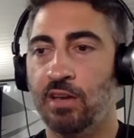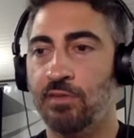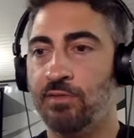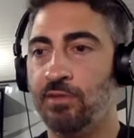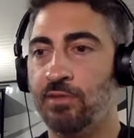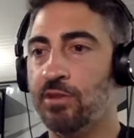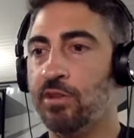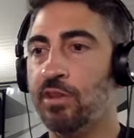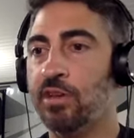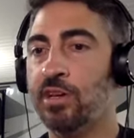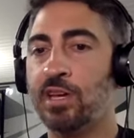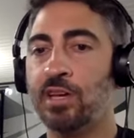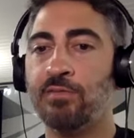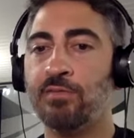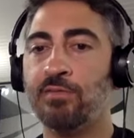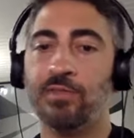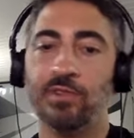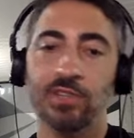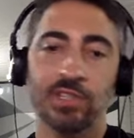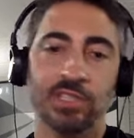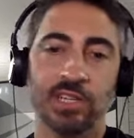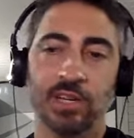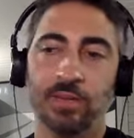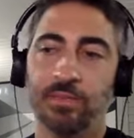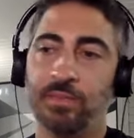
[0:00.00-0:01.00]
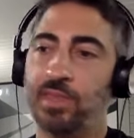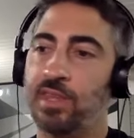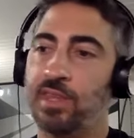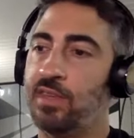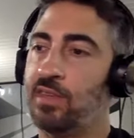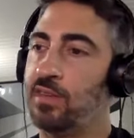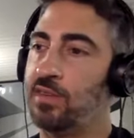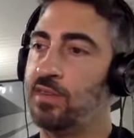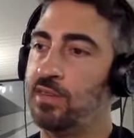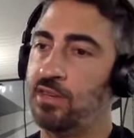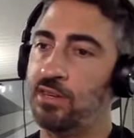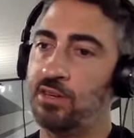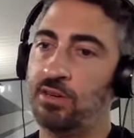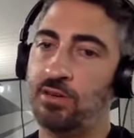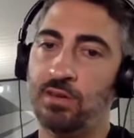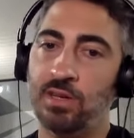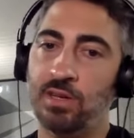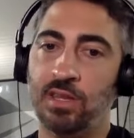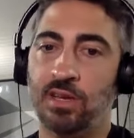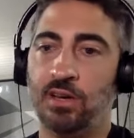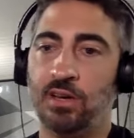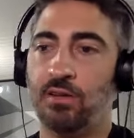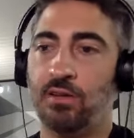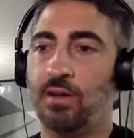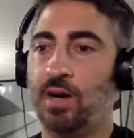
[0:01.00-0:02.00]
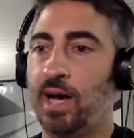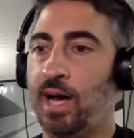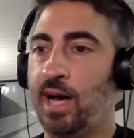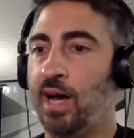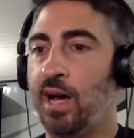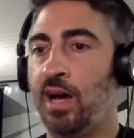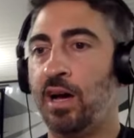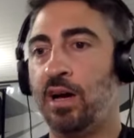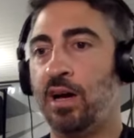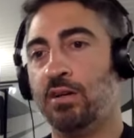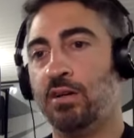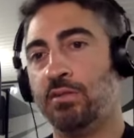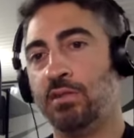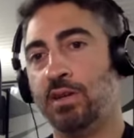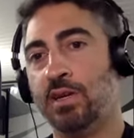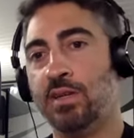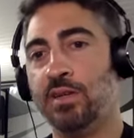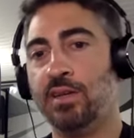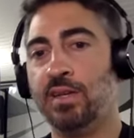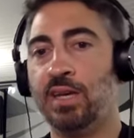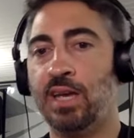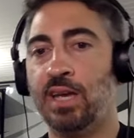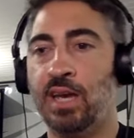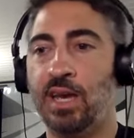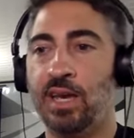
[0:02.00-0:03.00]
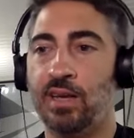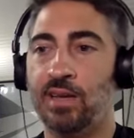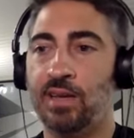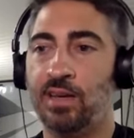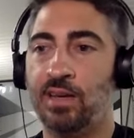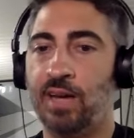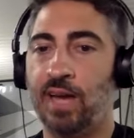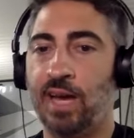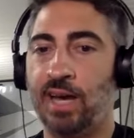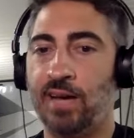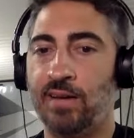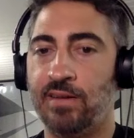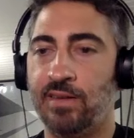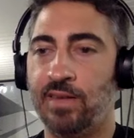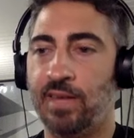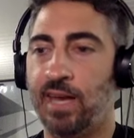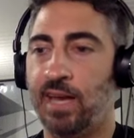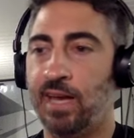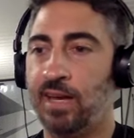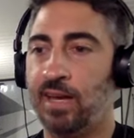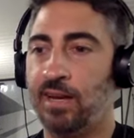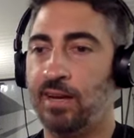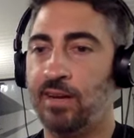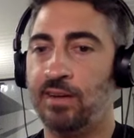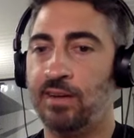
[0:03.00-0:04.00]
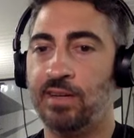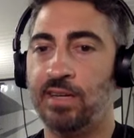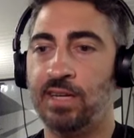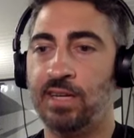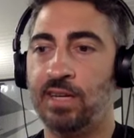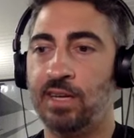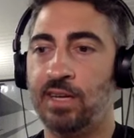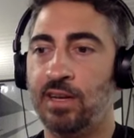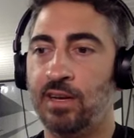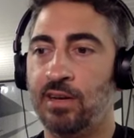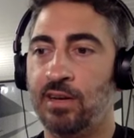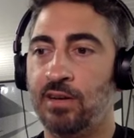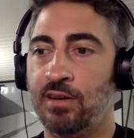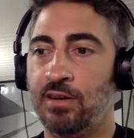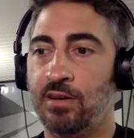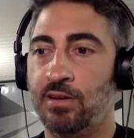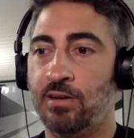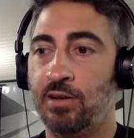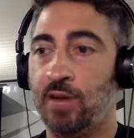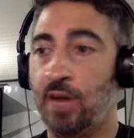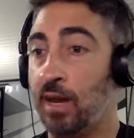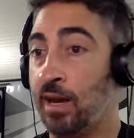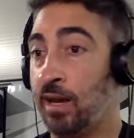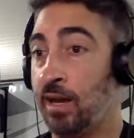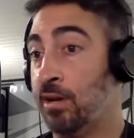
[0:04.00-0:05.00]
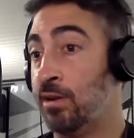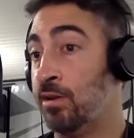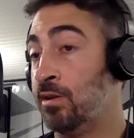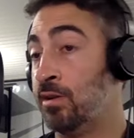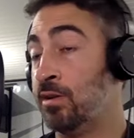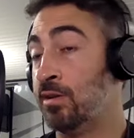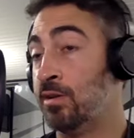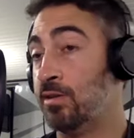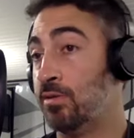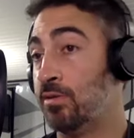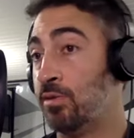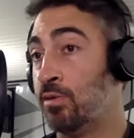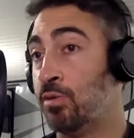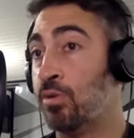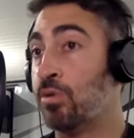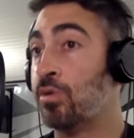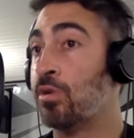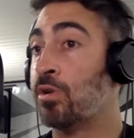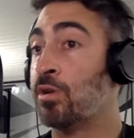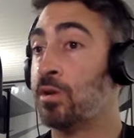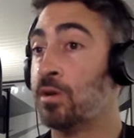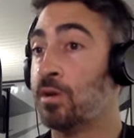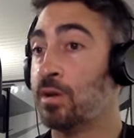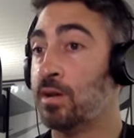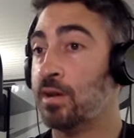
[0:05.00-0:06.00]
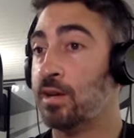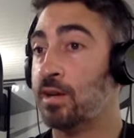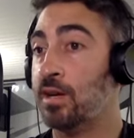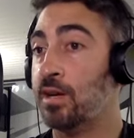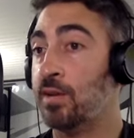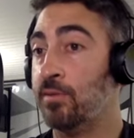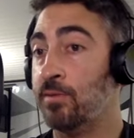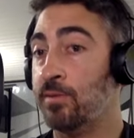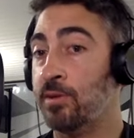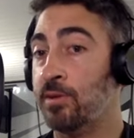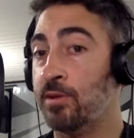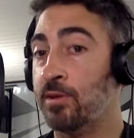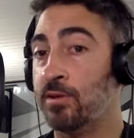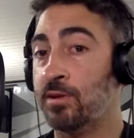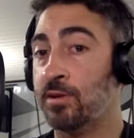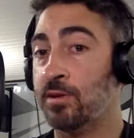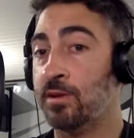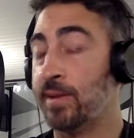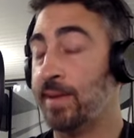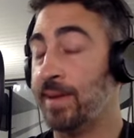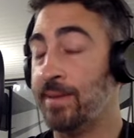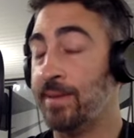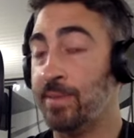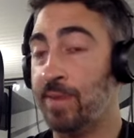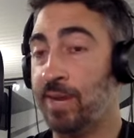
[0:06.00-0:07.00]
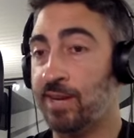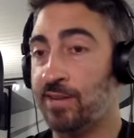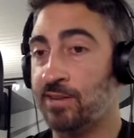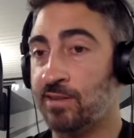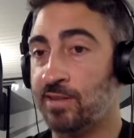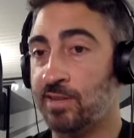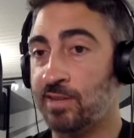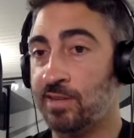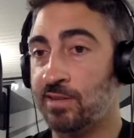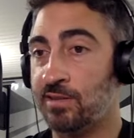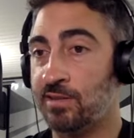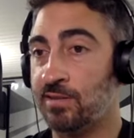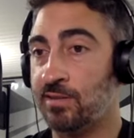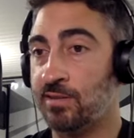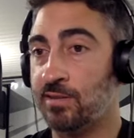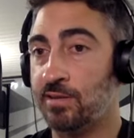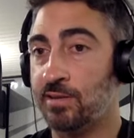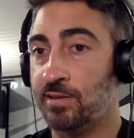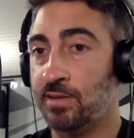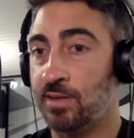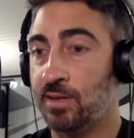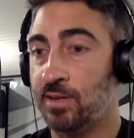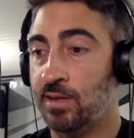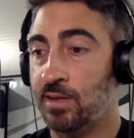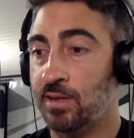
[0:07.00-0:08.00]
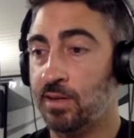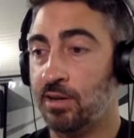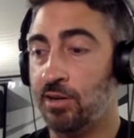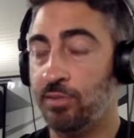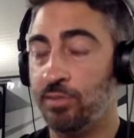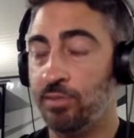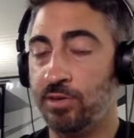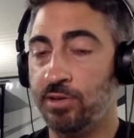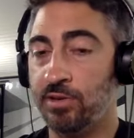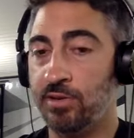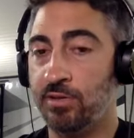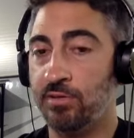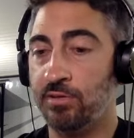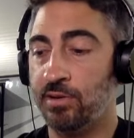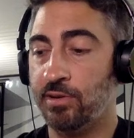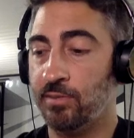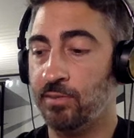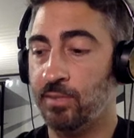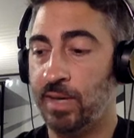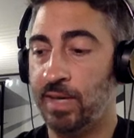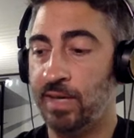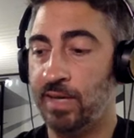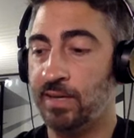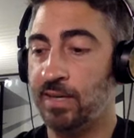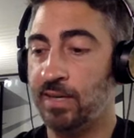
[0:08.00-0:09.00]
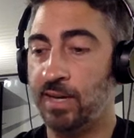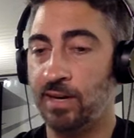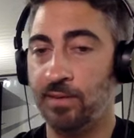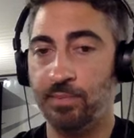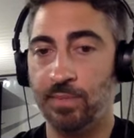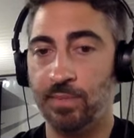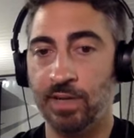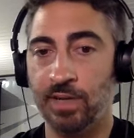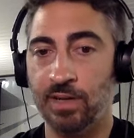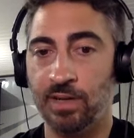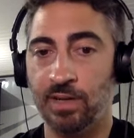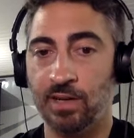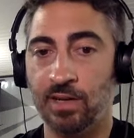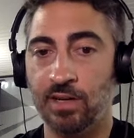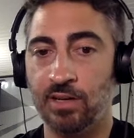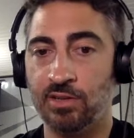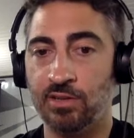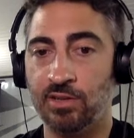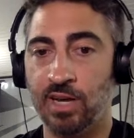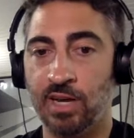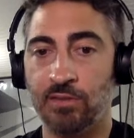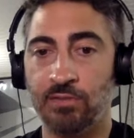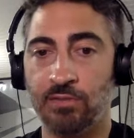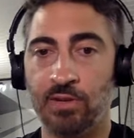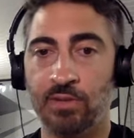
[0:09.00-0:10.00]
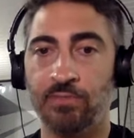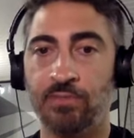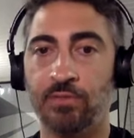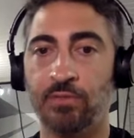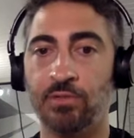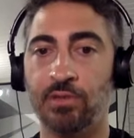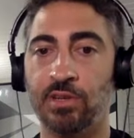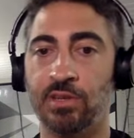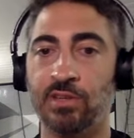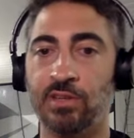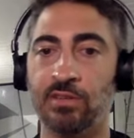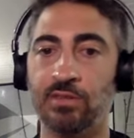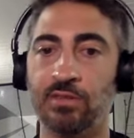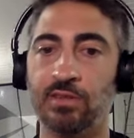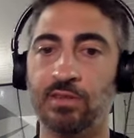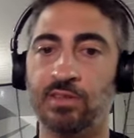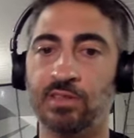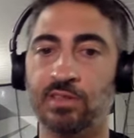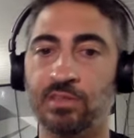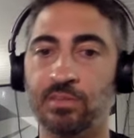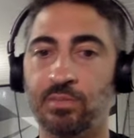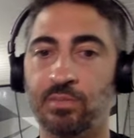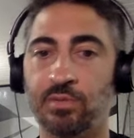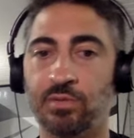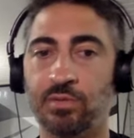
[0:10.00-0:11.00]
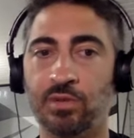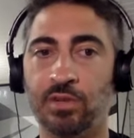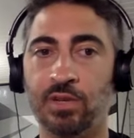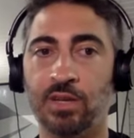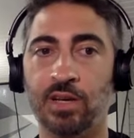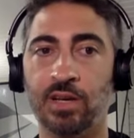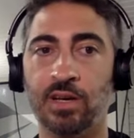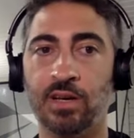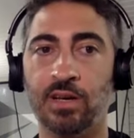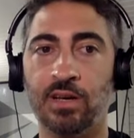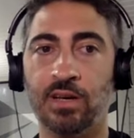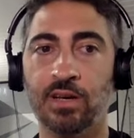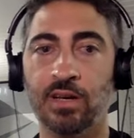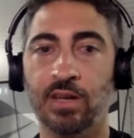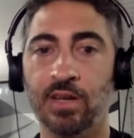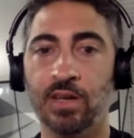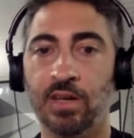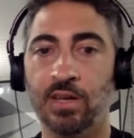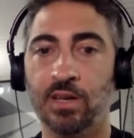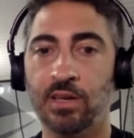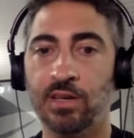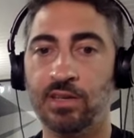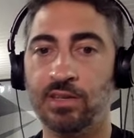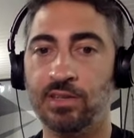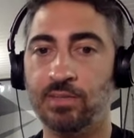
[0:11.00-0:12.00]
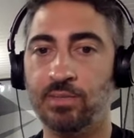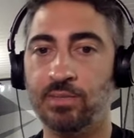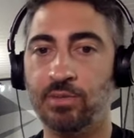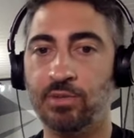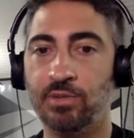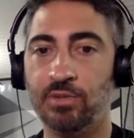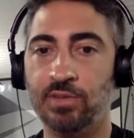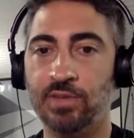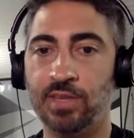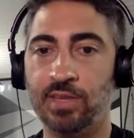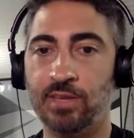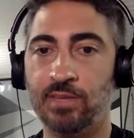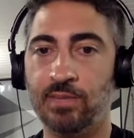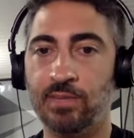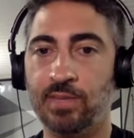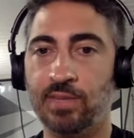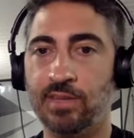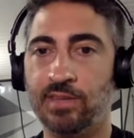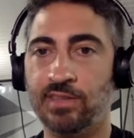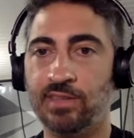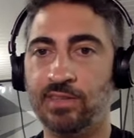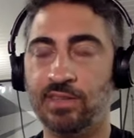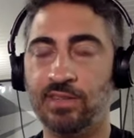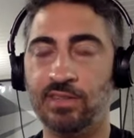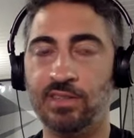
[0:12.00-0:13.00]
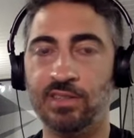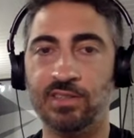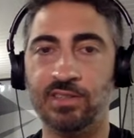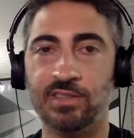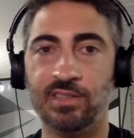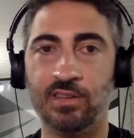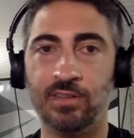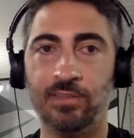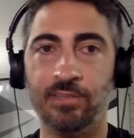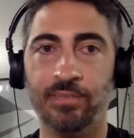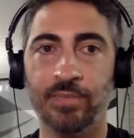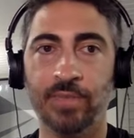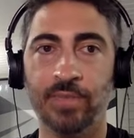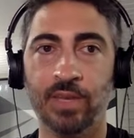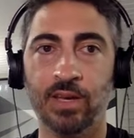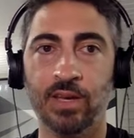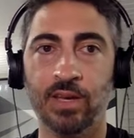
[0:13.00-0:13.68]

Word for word: if you're looking for something to do in the Ohio, Indiana, out in that area, or if you're a delay box racer, hope you're going to Man Cup at Dragway 42 to support them in the series. So